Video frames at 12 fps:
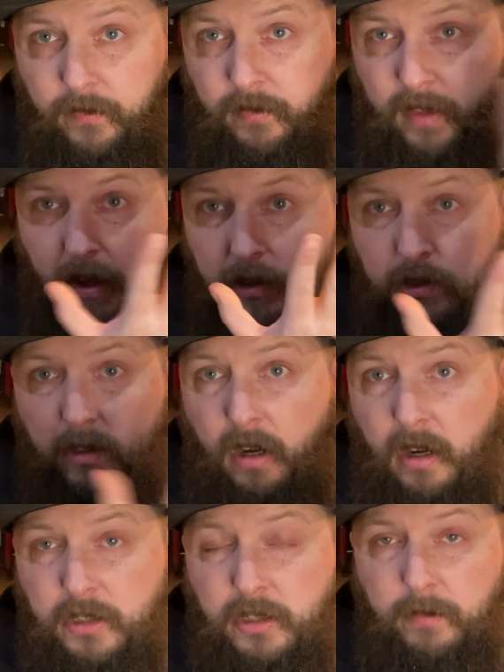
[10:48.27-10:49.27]
That was
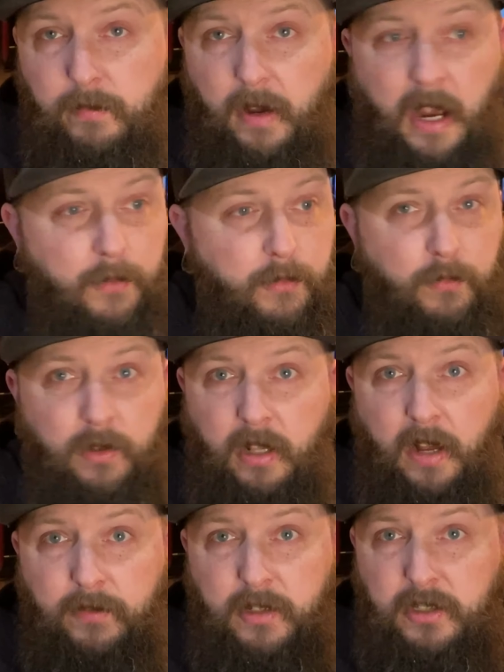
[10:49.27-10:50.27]
awesome. I would
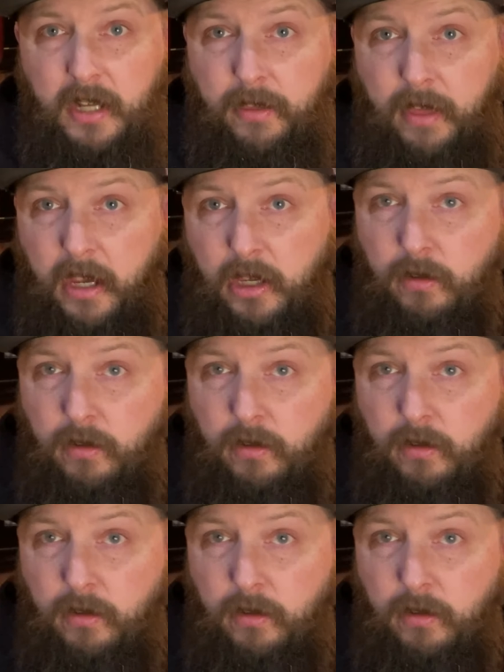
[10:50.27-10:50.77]
love to say thank